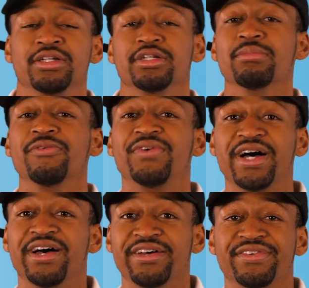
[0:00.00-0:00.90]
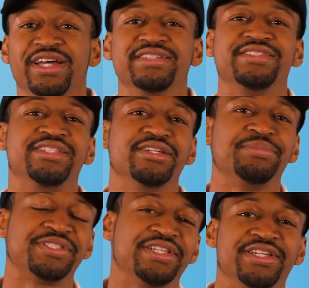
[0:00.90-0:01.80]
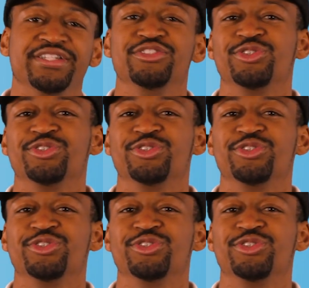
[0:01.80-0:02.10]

Number five, tips and